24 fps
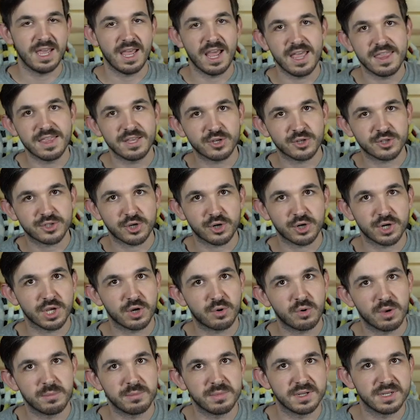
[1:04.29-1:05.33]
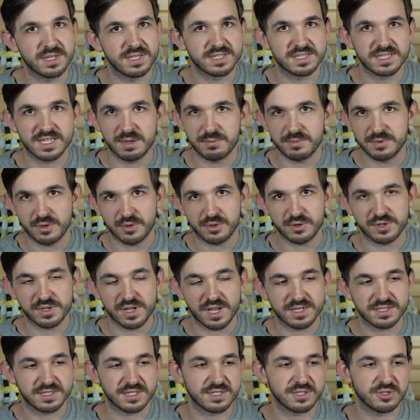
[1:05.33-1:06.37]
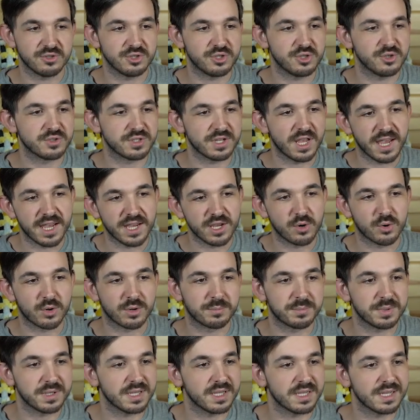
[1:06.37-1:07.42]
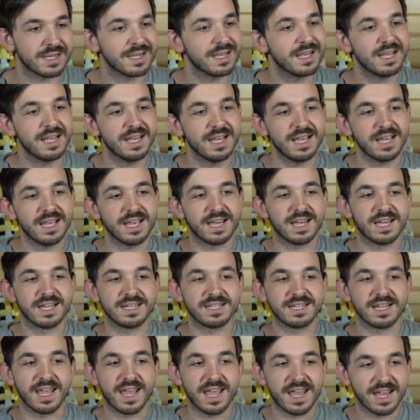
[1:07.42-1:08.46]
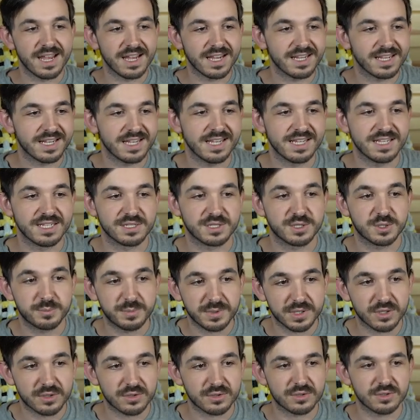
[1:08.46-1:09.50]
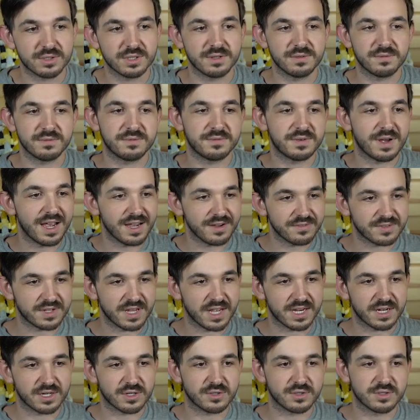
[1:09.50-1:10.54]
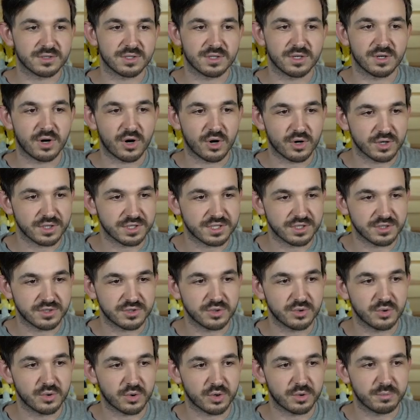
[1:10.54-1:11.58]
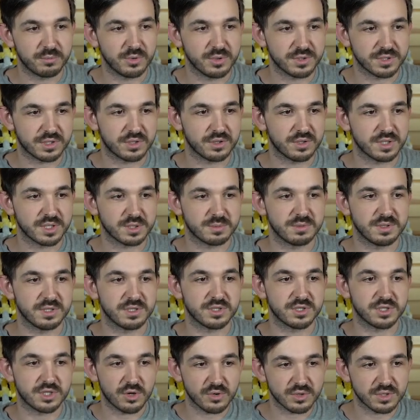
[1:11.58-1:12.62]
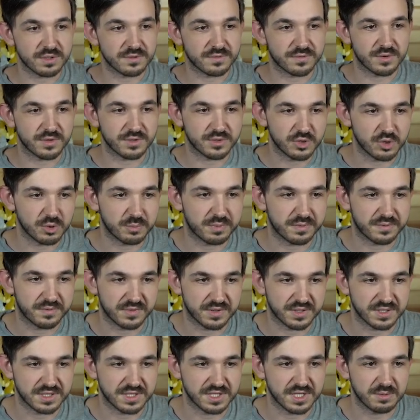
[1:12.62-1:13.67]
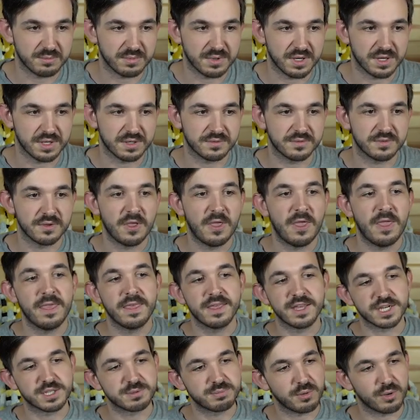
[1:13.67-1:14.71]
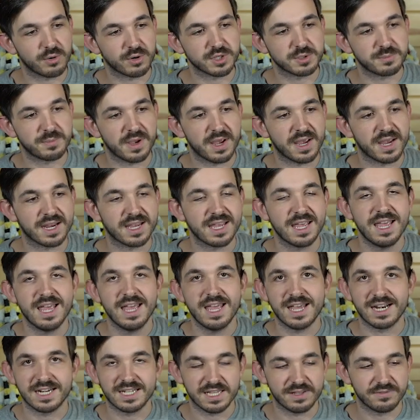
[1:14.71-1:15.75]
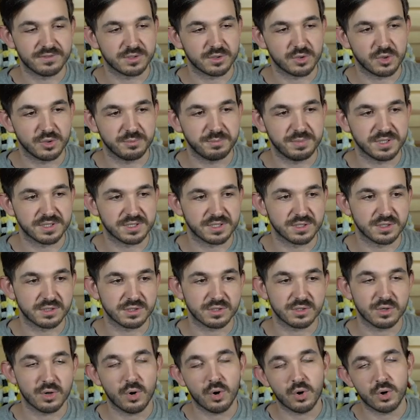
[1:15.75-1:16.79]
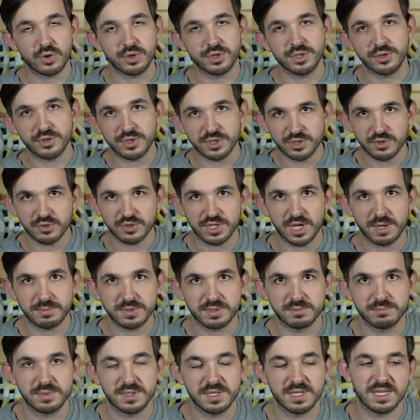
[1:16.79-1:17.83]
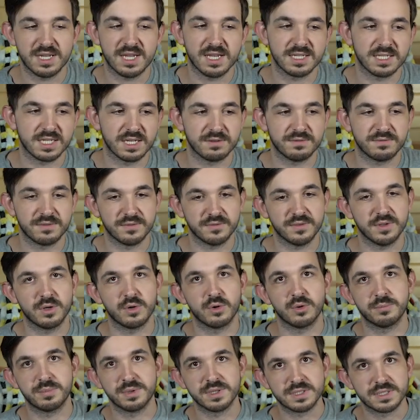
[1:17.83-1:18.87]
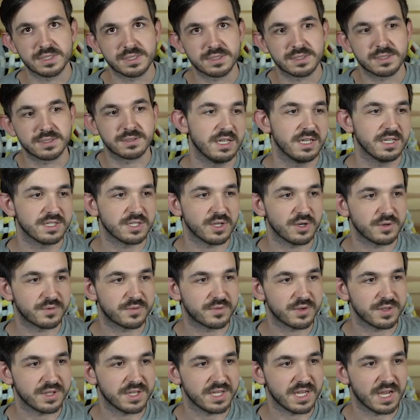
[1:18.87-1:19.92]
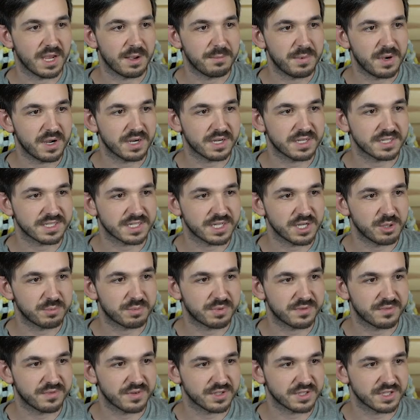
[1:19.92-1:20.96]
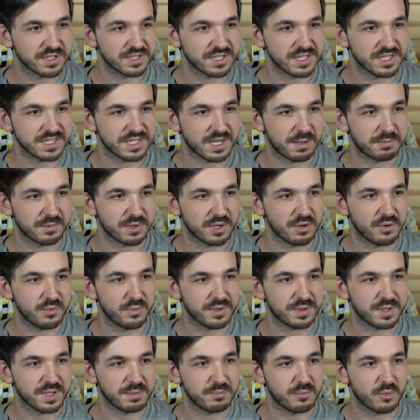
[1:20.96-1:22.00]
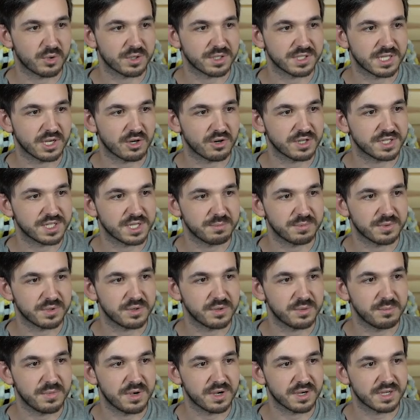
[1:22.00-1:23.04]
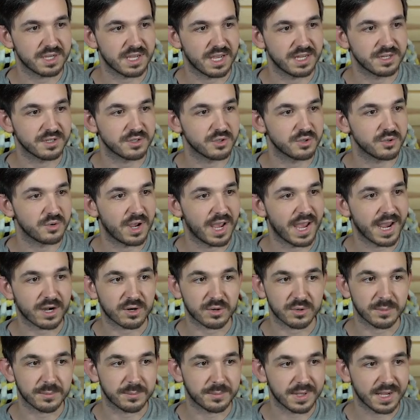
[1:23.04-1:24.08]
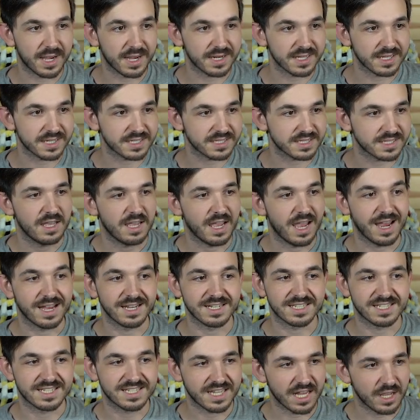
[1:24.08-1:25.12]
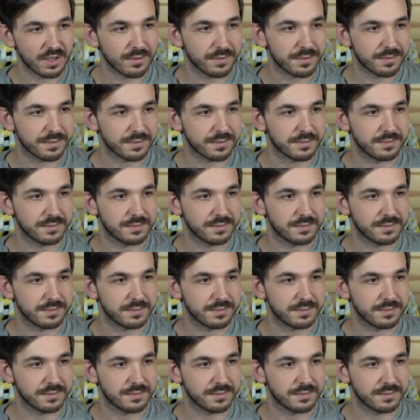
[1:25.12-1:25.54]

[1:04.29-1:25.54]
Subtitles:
And then your starting equipment is the same with other classes. You choose A or B. And A is Spear, 5 daggers, artisan's tool, or musical instrument chosen for the tool proficiency above, Explorer's Pack, and 11 gold pieces, or you can choose option B and get 50 gold pieces. So for the monk skill proficiencies, I'm gonna go with a more stereotypical monk and do acrobatics and stealth.